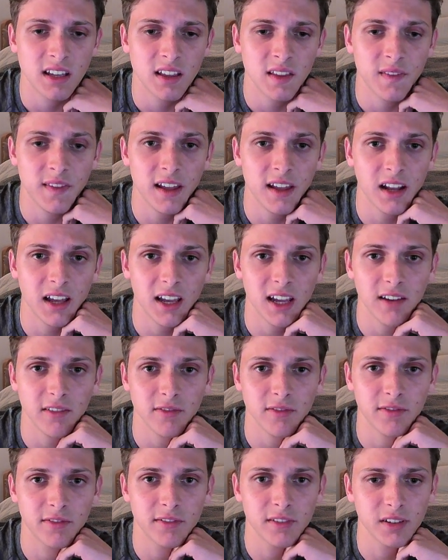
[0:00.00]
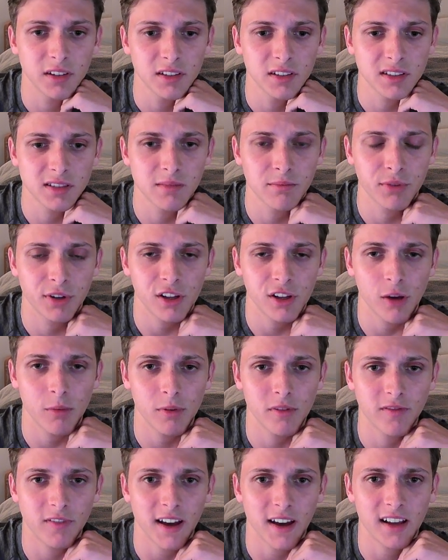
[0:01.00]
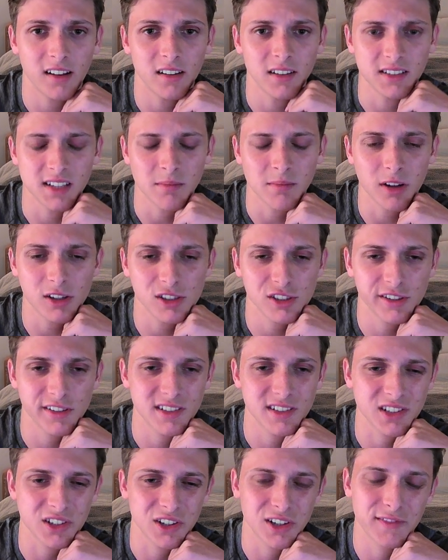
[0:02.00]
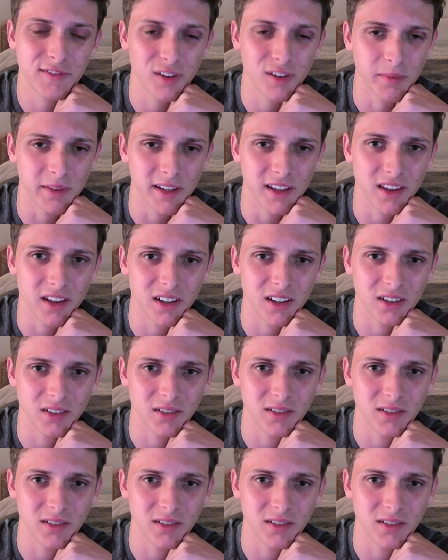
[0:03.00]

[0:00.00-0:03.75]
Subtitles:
Then I have some pretty open files. I'm not sure it's good for me, though.